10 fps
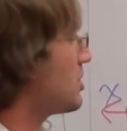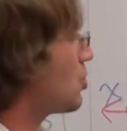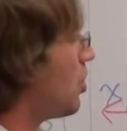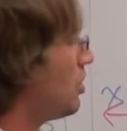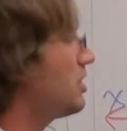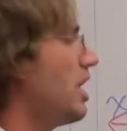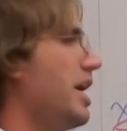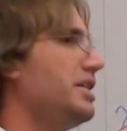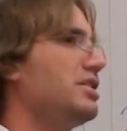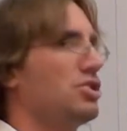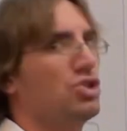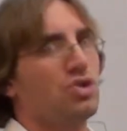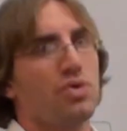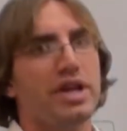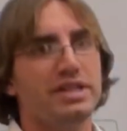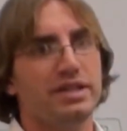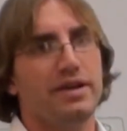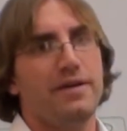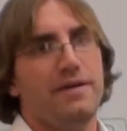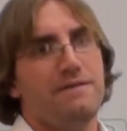called a discrete
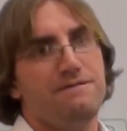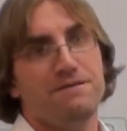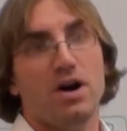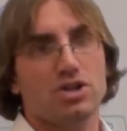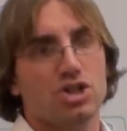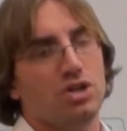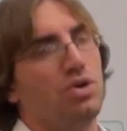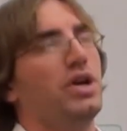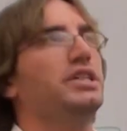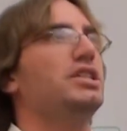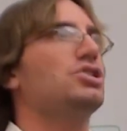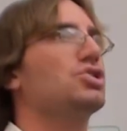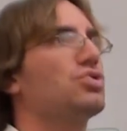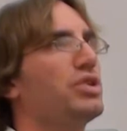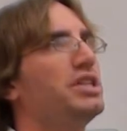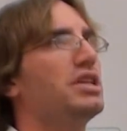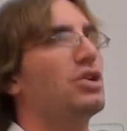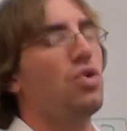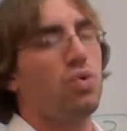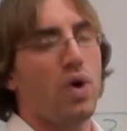function or a discrete
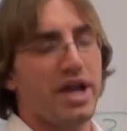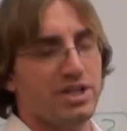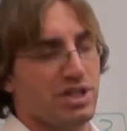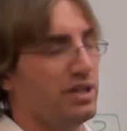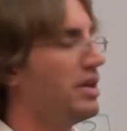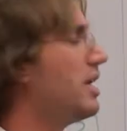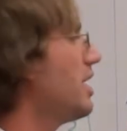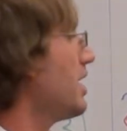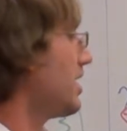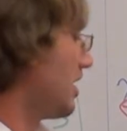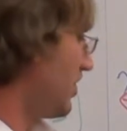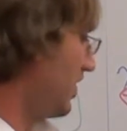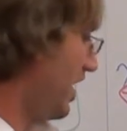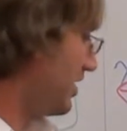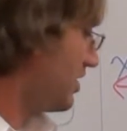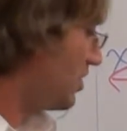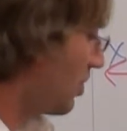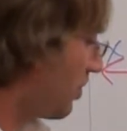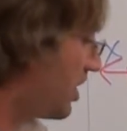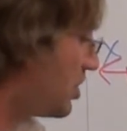equation. Given that, you
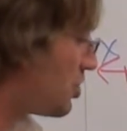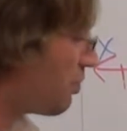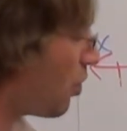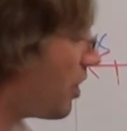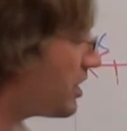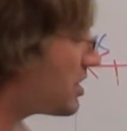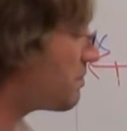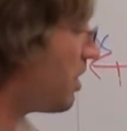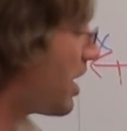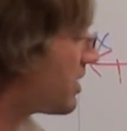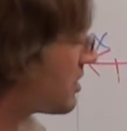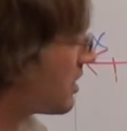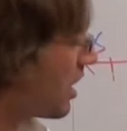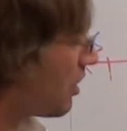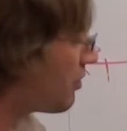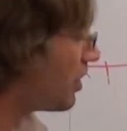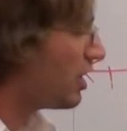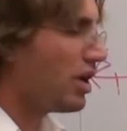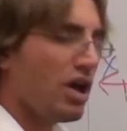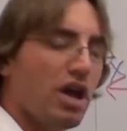know, each point is by itself
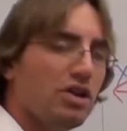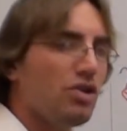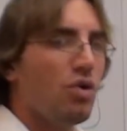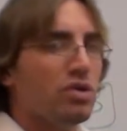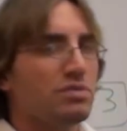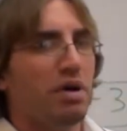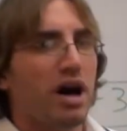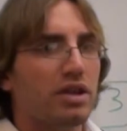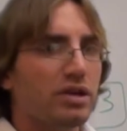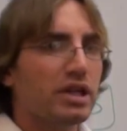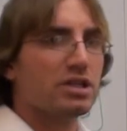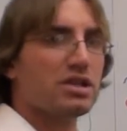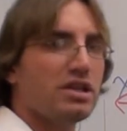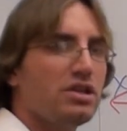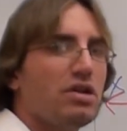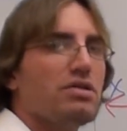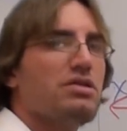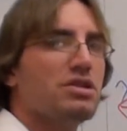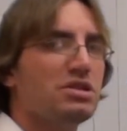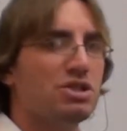and no one's bothering,
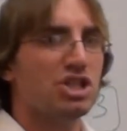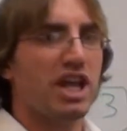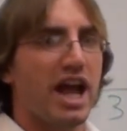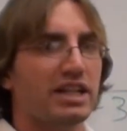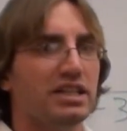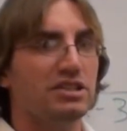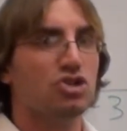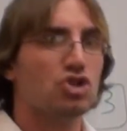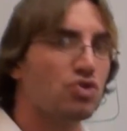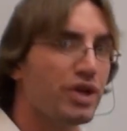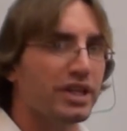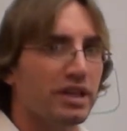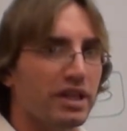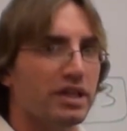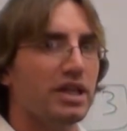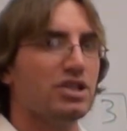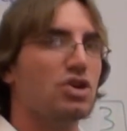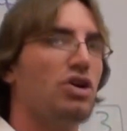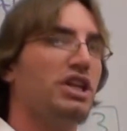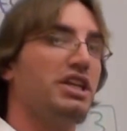it's just acting discretely. It's
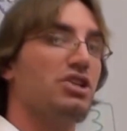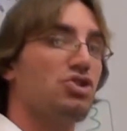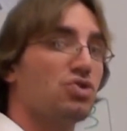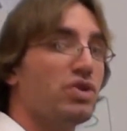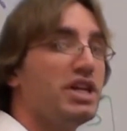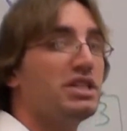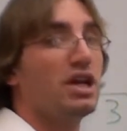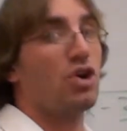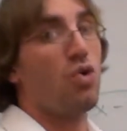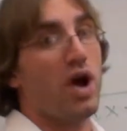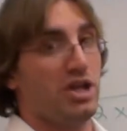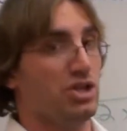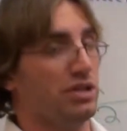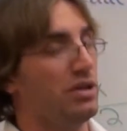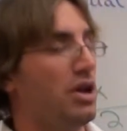called a discrete equation